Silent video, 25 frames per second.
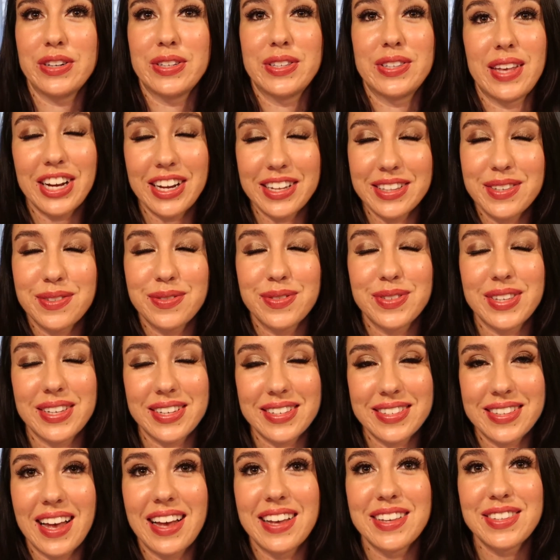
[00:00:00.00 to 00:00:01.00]
chance of
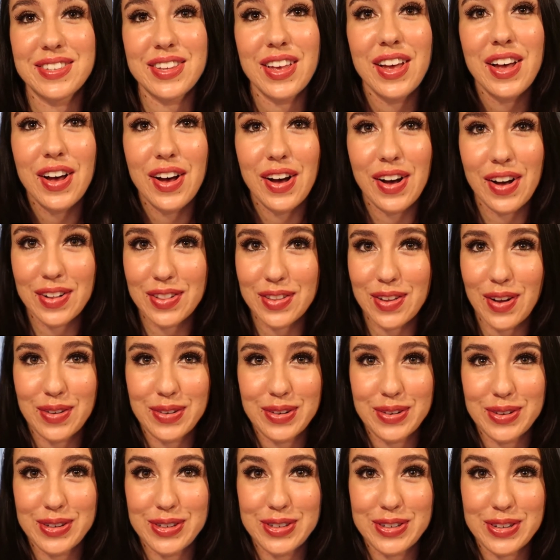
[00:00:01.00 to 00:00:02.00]
success along
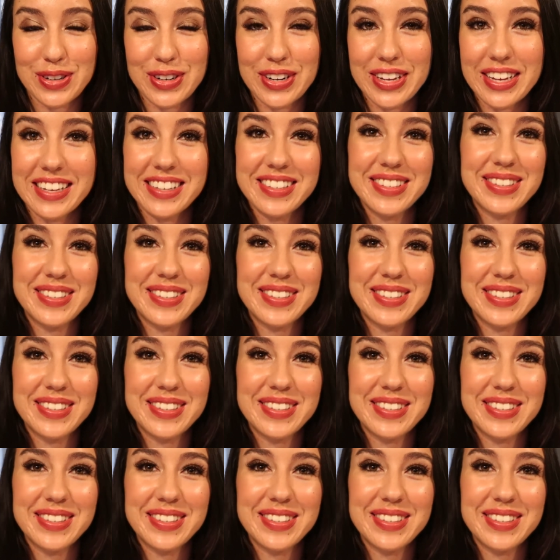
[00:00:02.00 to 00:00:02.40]
your journey.